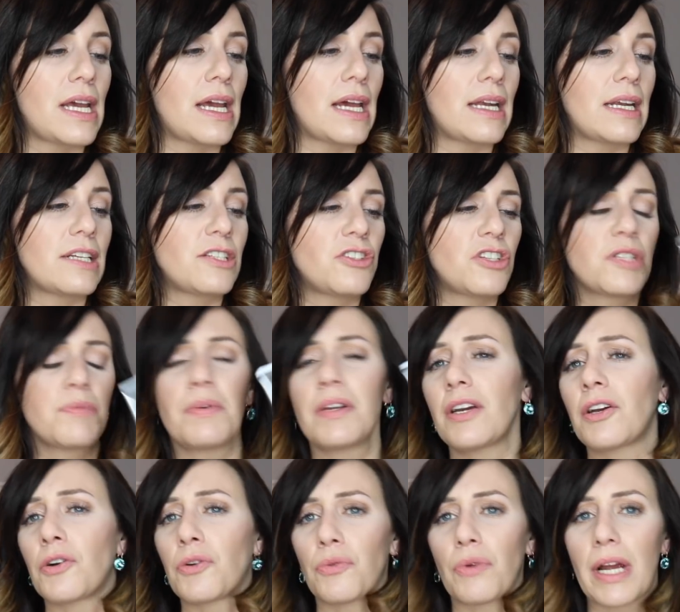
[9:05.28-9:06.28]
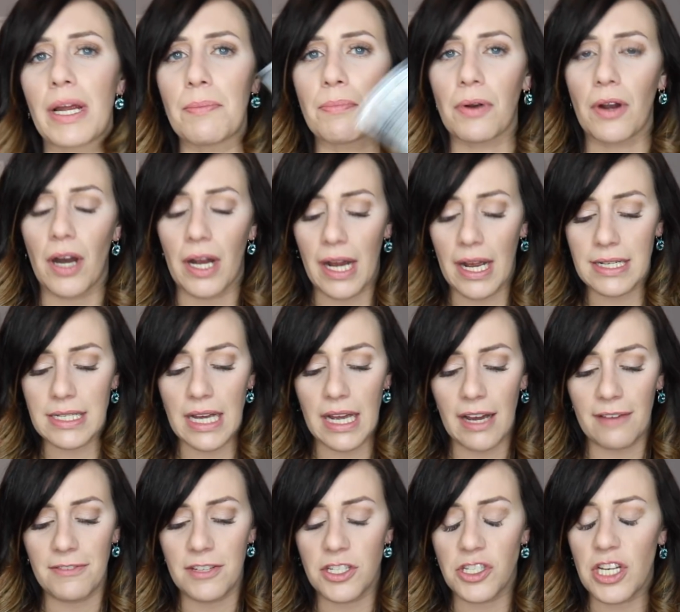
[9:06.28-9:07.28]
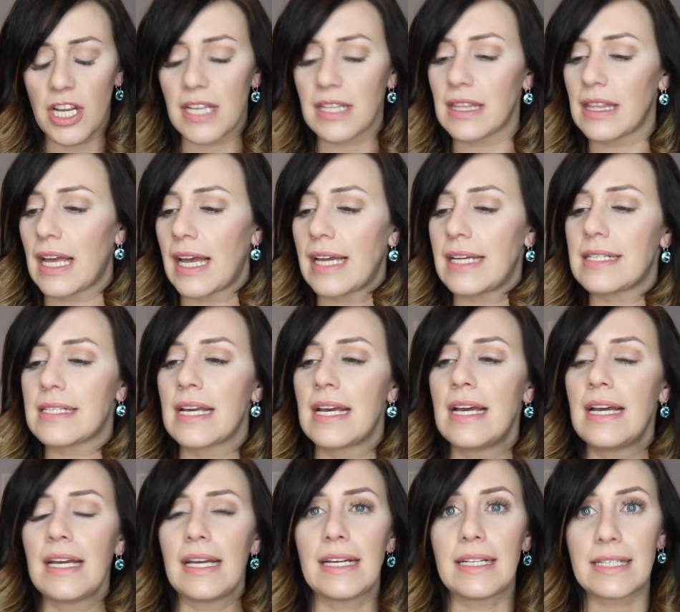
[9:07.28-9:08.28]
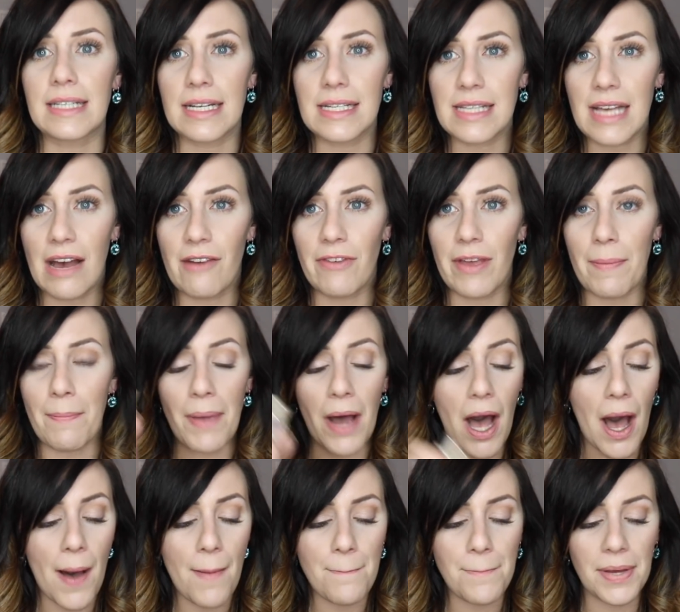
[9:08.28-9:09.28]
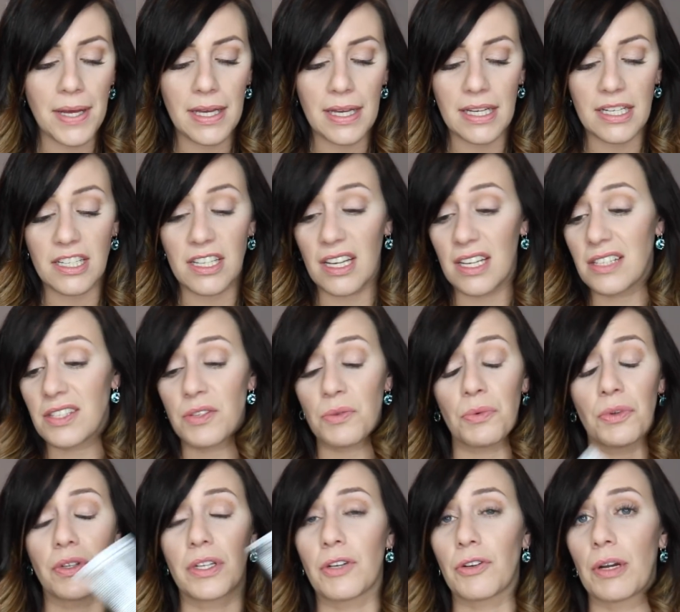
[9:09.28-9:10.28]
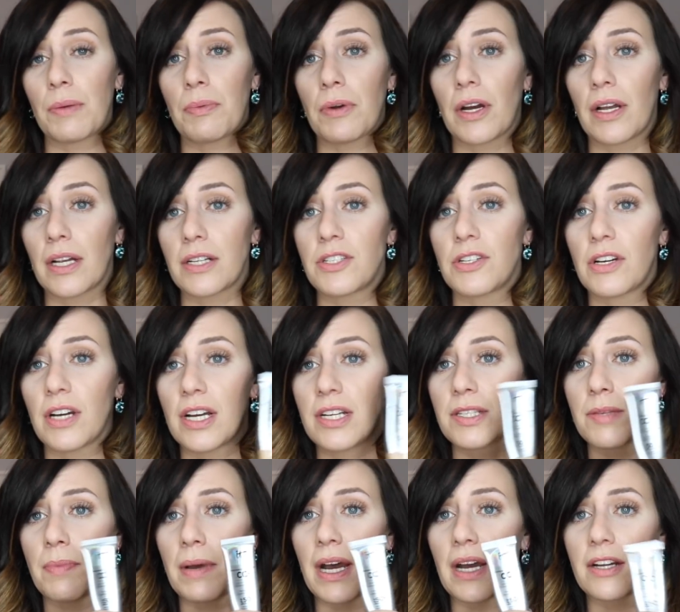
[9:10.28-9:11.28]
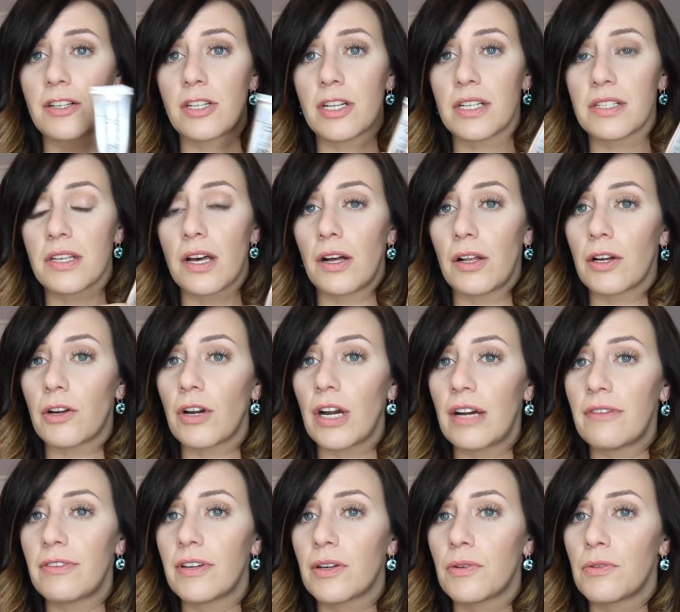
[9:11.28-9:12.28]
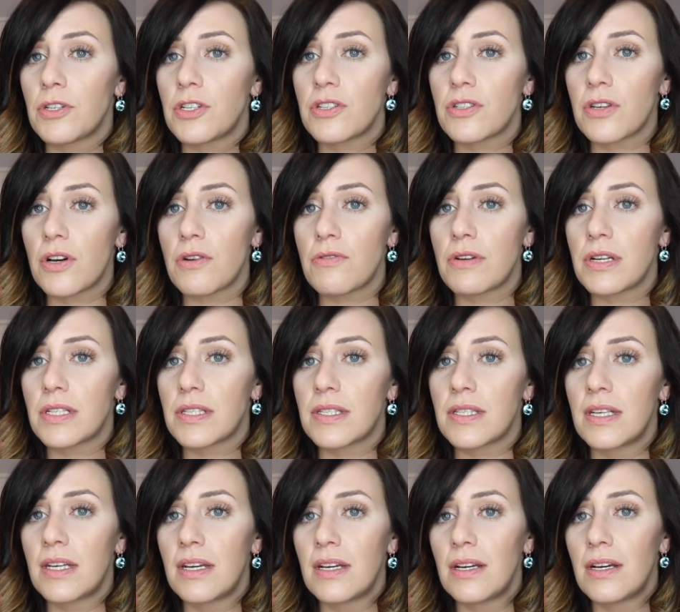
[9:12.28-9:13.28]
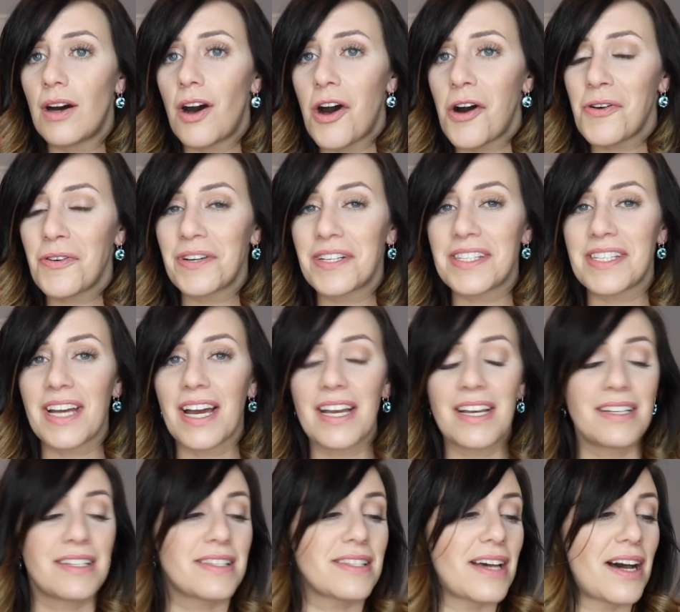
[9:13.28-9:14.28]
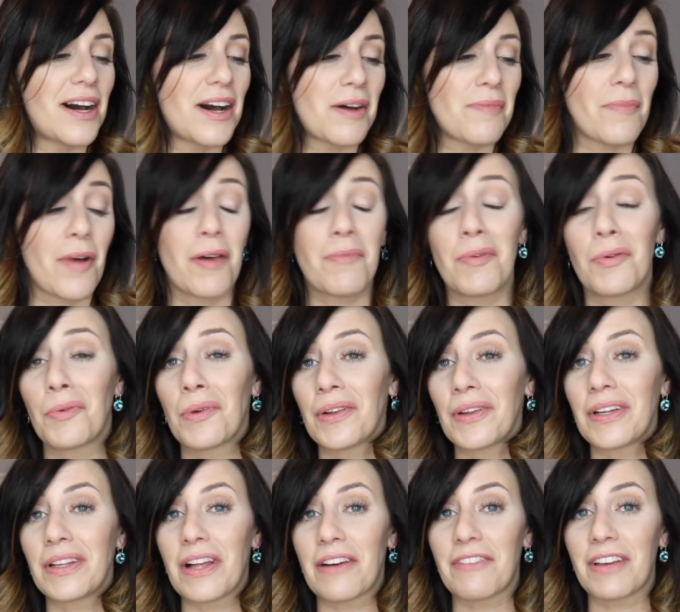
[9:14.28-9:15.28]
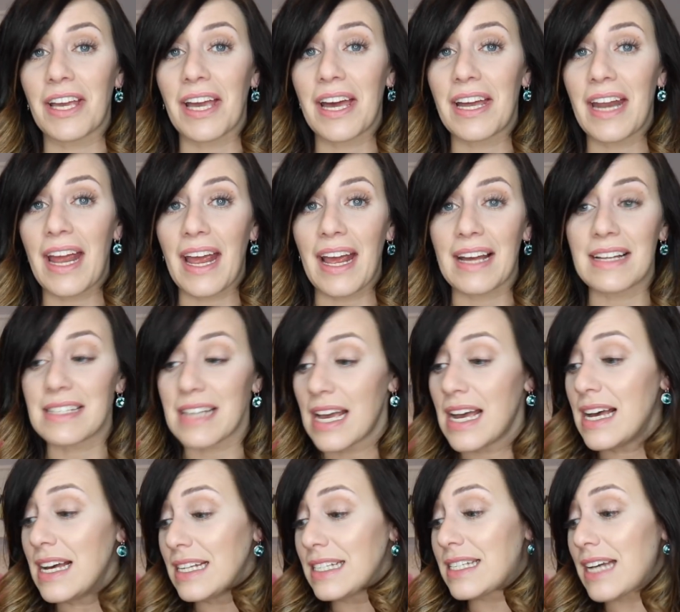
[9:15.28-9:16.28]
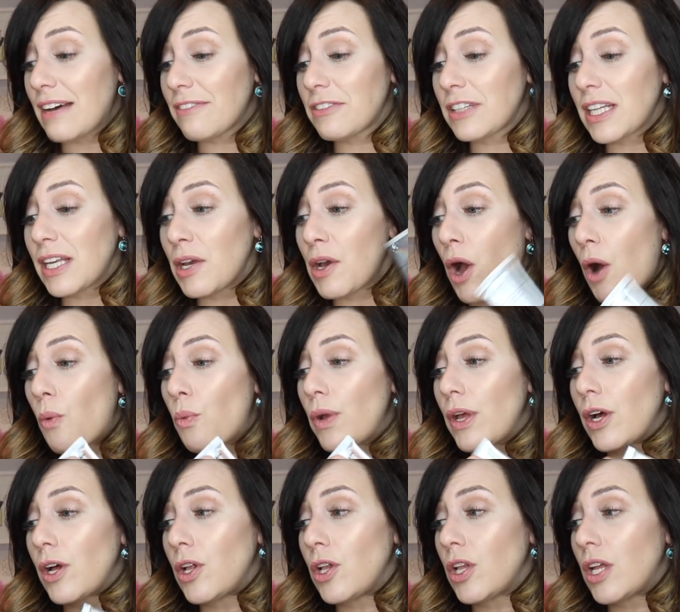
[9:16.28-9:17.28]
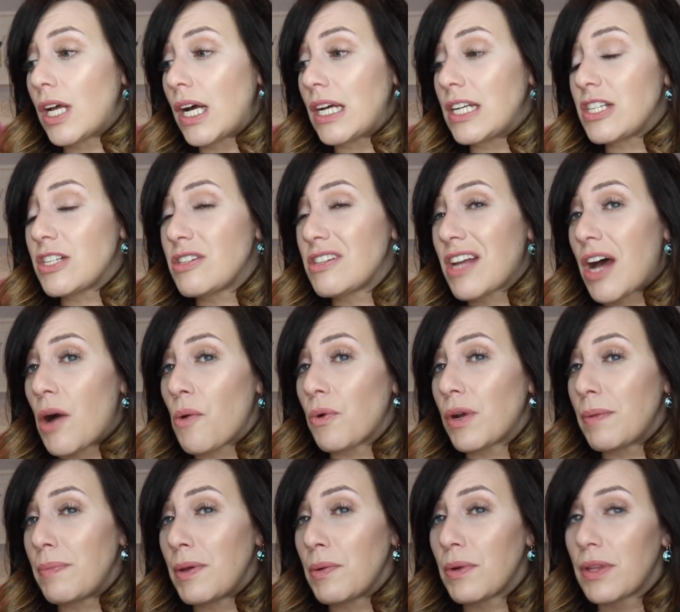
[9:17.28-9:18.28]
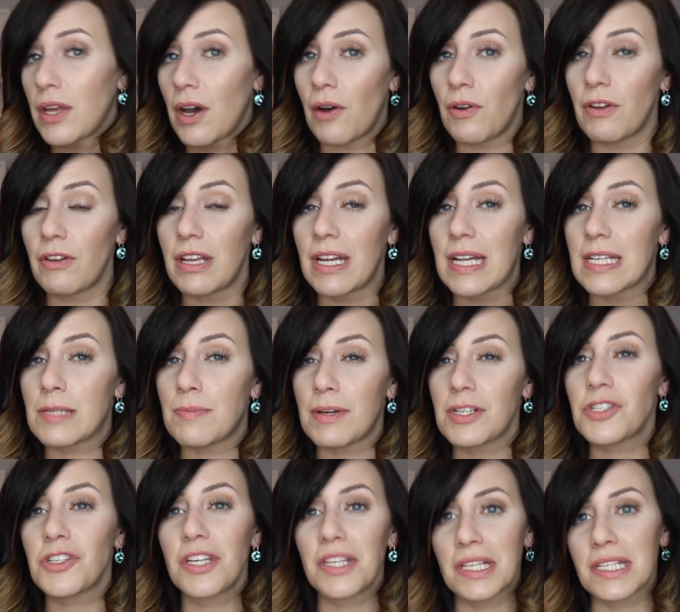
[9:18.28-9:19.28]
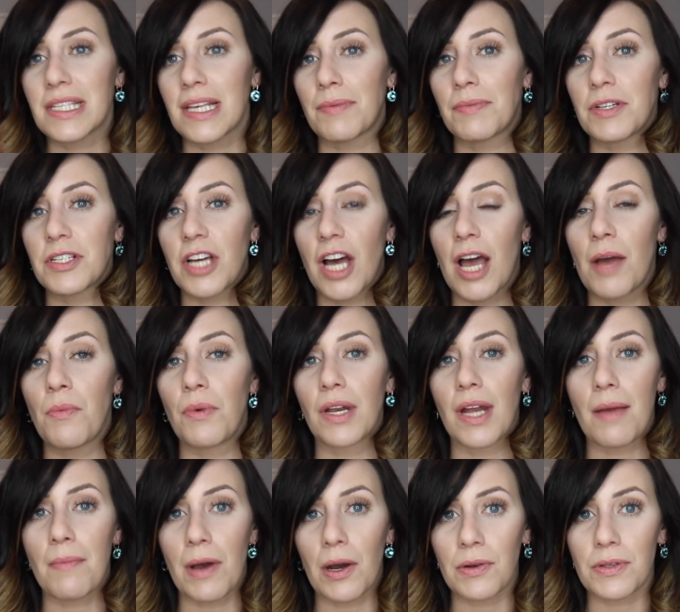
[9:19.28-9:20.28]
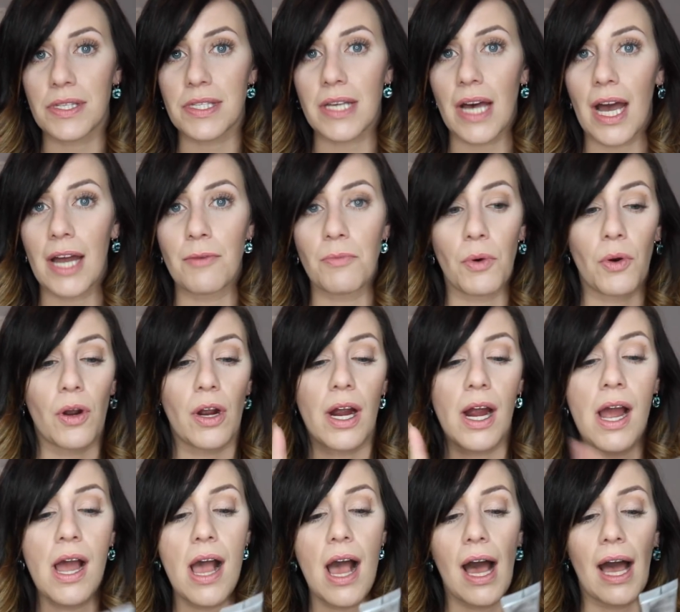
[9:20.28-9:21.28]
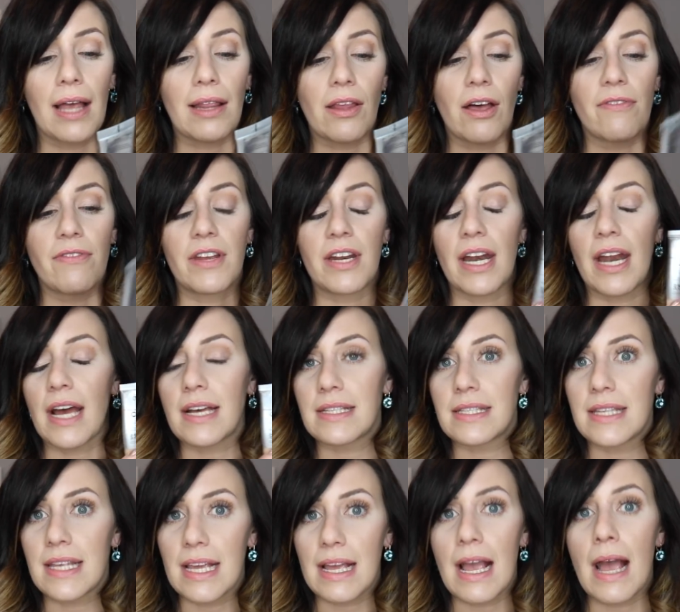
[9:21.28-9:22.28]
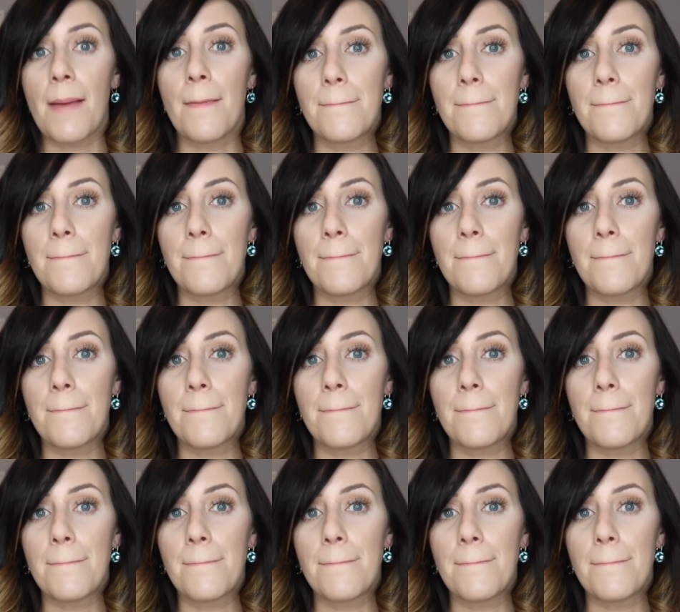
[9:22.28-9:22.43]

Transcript: and it's just been a great product. I have the shade Light. It does have a pump. It's a really great product, you guys. The packaging is holographic, which is always nice. I've been really loving it, and definitely will not want to be without it, especially in the summertime when I'm outside more. I love that it has the